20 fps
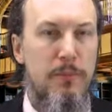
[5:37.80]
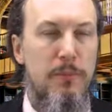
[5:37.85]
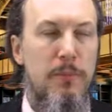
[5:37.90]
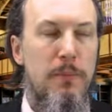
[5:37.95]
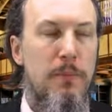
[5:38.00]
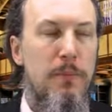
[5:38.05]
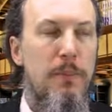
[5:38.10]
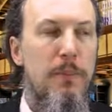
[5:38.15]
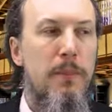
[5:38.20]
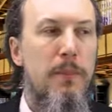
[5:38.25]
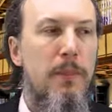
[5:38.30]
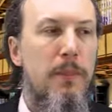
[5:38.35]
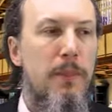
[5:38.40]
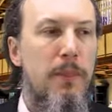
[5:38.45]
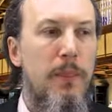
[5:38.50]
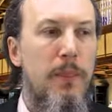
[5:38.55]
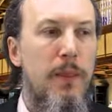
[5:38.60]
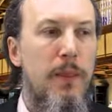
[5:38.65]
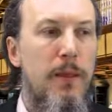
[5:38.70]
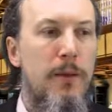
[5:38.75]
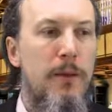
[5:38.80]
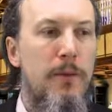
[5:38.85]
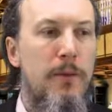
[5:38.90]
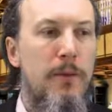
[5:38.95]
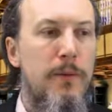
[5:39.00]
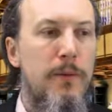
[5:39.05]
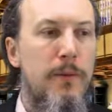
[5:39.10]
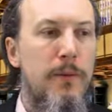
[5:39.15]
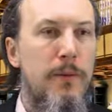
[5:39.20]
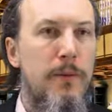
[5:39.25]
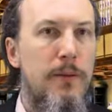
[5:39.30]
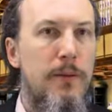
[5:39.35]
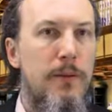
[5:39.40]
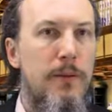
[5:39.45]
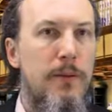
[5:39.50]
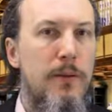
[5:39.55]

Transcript: (silence)